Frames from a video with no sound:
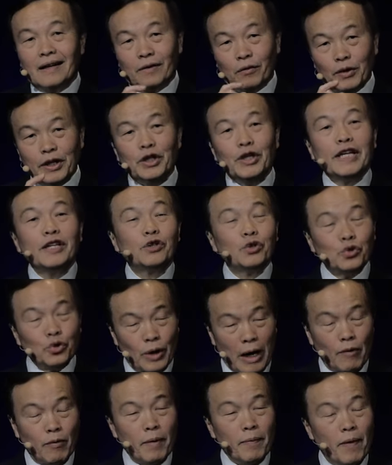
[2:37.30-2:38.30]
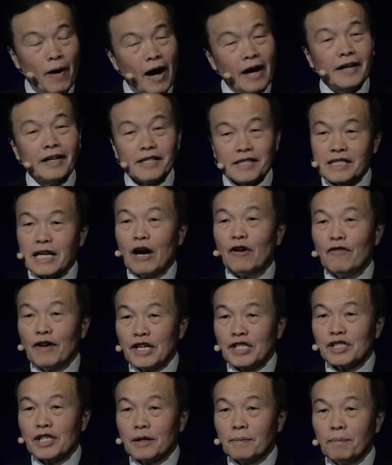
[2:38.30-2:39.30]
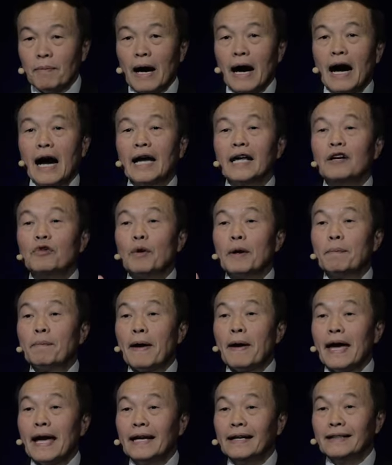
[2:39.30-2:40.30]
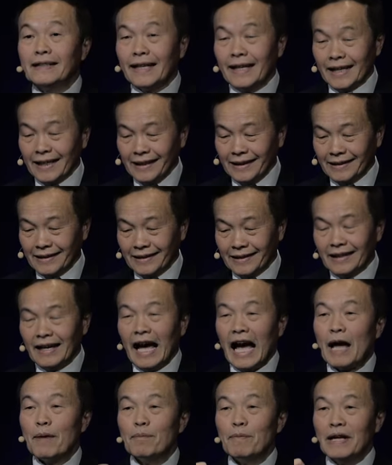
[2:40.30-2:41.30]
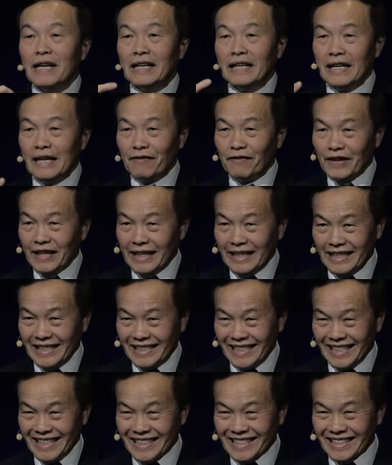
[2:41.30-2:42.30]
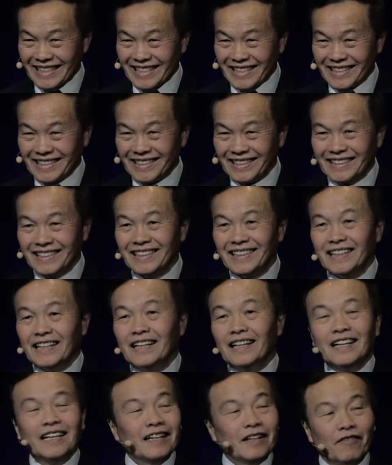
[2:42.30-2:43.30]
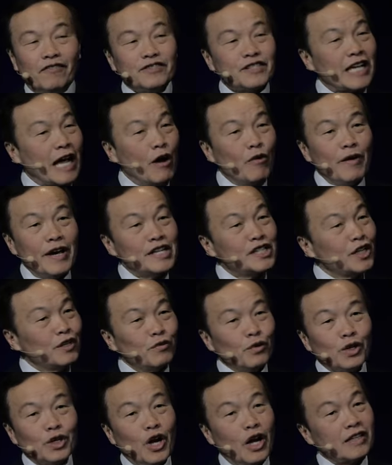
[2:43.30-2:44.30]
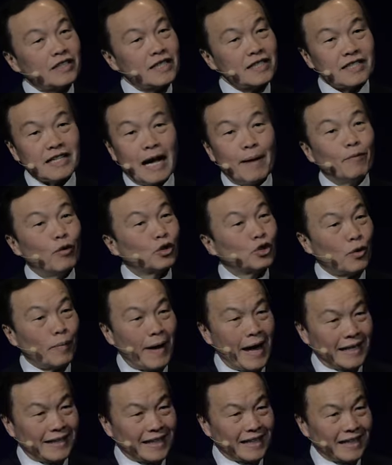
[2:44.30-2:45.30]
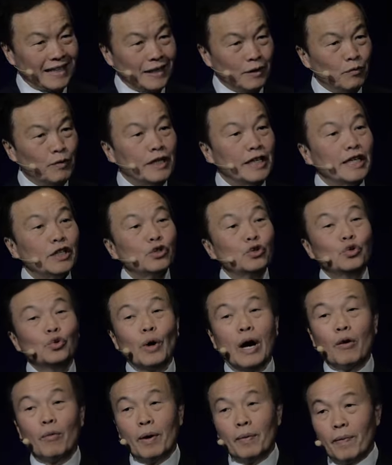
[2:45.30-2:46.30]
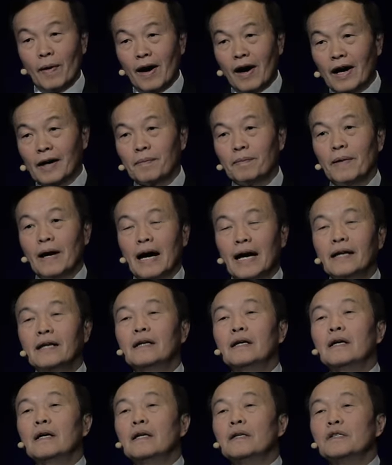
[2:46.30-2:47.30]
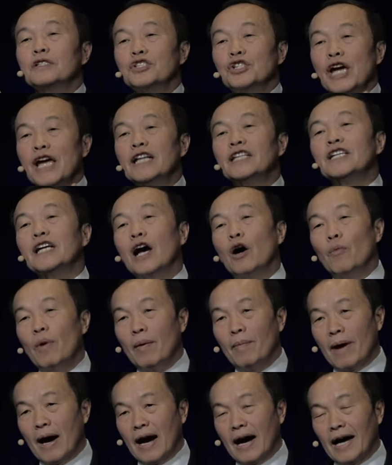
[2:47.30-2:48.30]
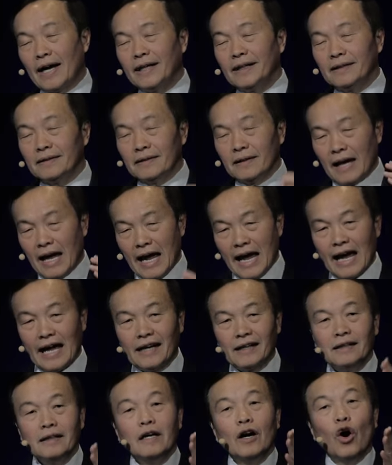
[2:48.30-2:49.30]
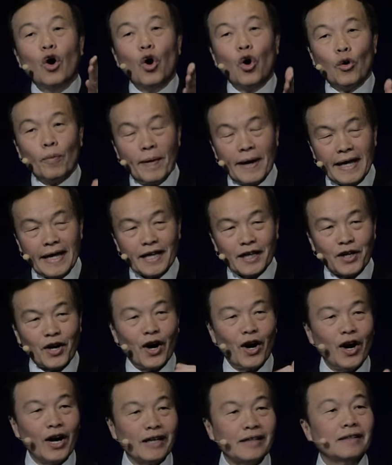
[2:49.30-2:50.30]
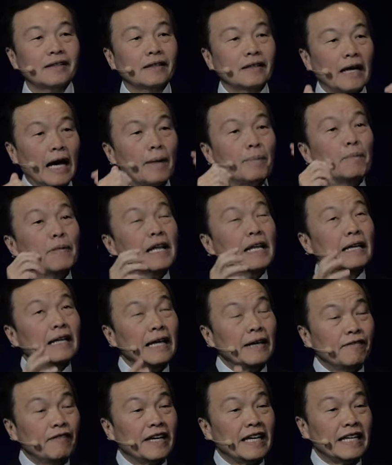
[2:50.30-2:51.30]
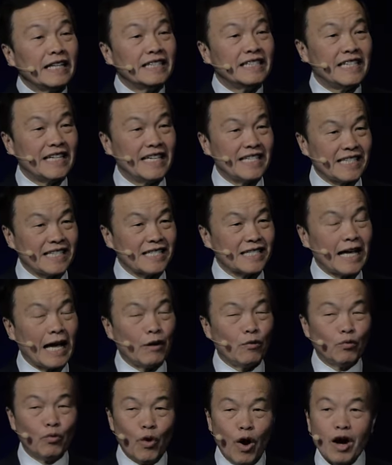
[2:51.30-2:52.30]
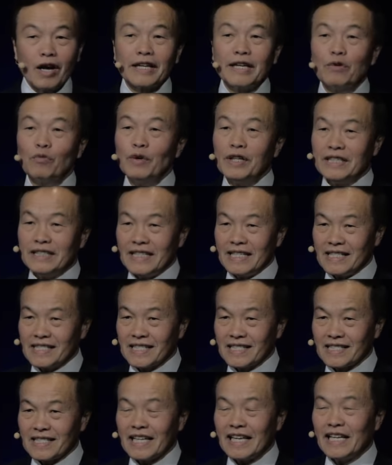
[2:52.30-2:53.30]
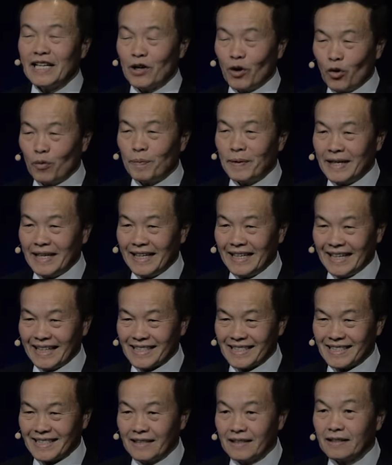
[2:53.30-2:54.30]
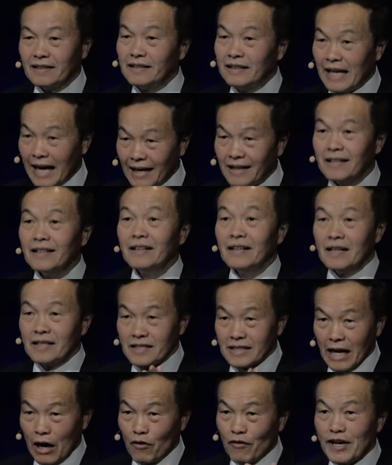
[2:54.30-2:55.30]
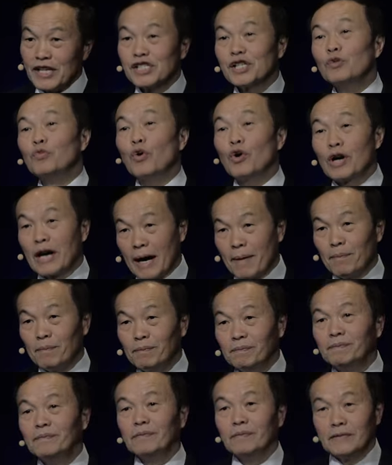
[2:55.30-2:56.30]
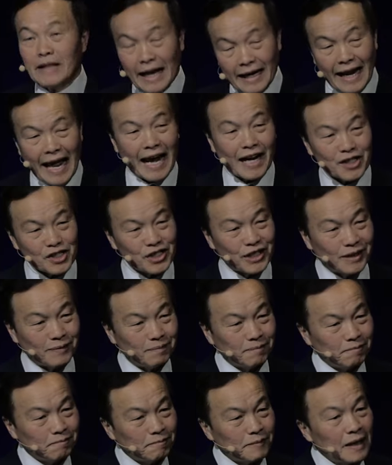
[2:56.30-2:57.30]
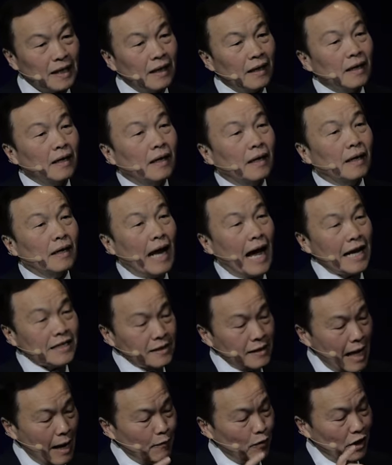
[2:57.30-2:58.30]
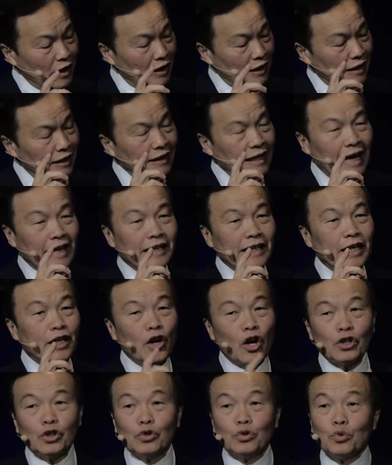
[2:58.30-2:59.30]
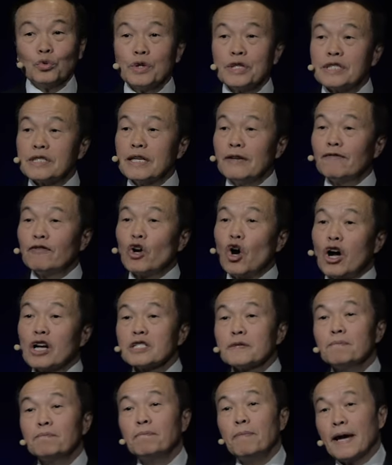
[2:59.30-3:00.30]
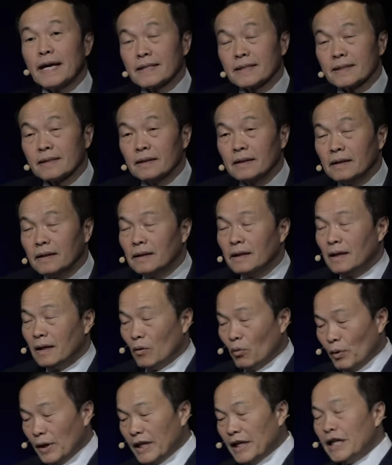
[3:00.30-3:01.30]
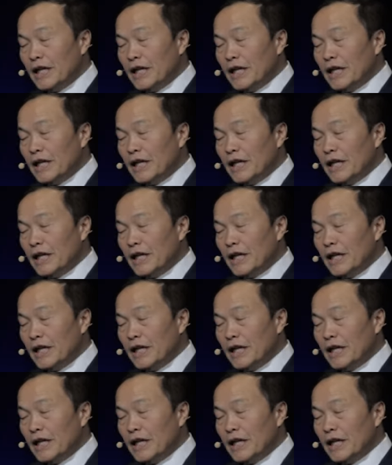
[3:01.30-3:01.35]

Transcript: we need to do our part in salvation by repenting and believing in Jesus. Salvation will not just come automatically. We need to do our part by changing our mind and obeying God and believing in Jesus and walking with Jesus in obedience. That salvation will come, that action. Last time we learned that in order to receive God's best, we